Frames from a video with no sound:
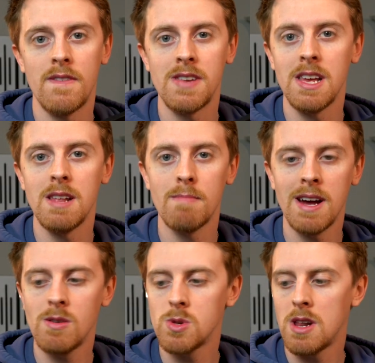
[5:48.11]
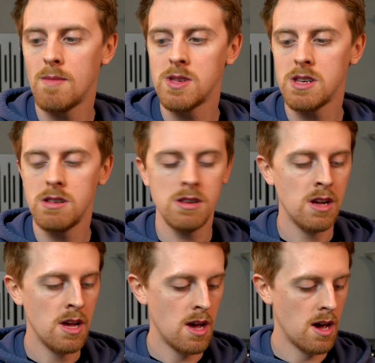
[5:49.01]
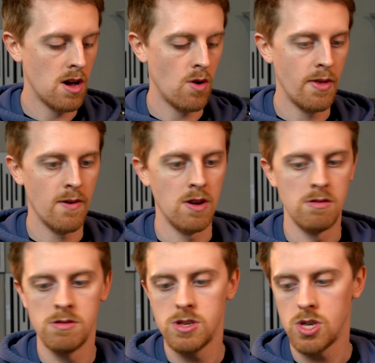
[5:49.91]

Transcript: £15 on Amazon on their own.